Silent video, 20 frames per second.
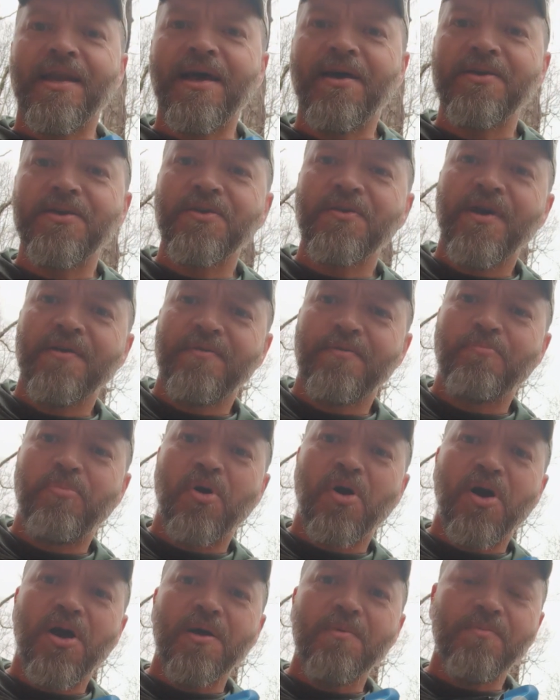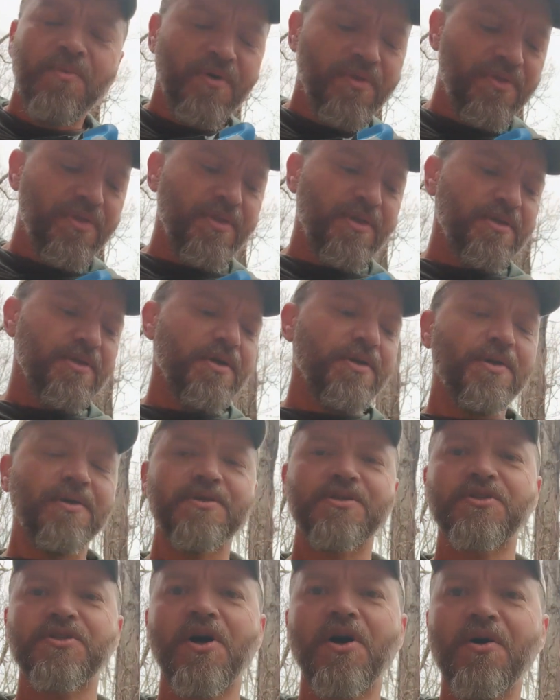Now I do have a problem with the
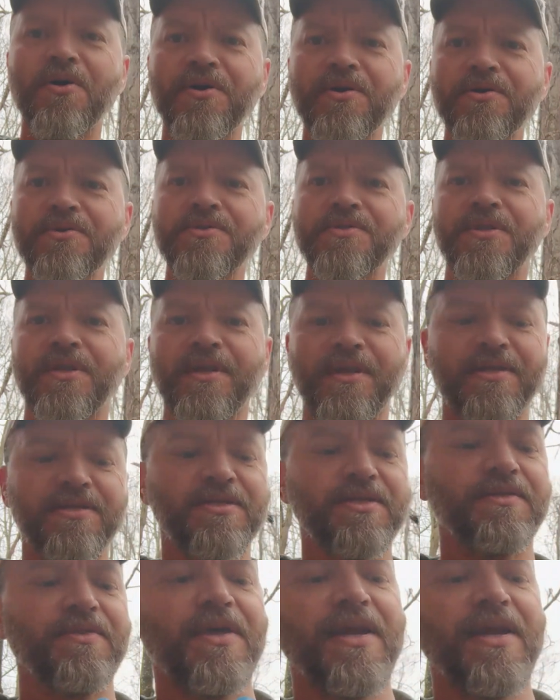Sawyers, and it's